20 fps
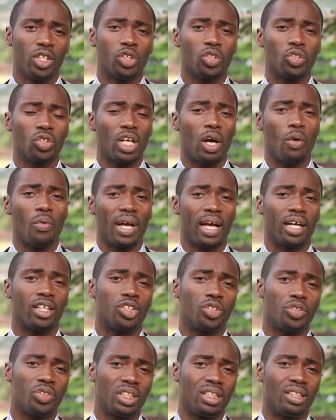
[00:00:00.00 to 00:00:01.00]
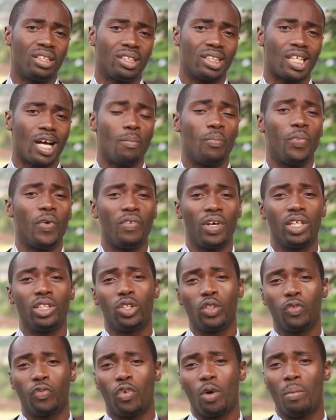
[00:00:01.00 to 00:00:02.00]
so that we can treat it and
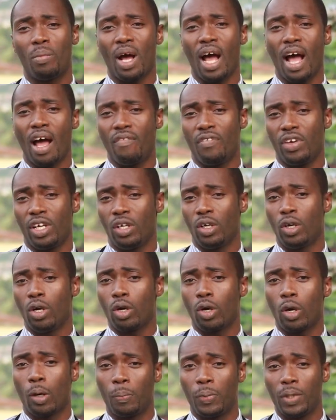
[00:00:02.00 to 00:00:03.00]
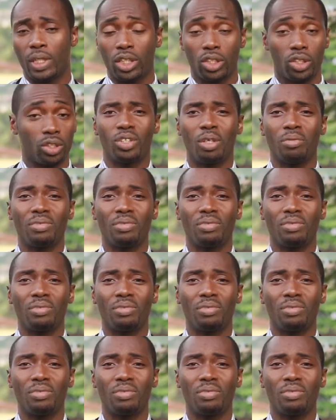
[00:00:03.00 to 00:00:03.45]
prevent you from having complications.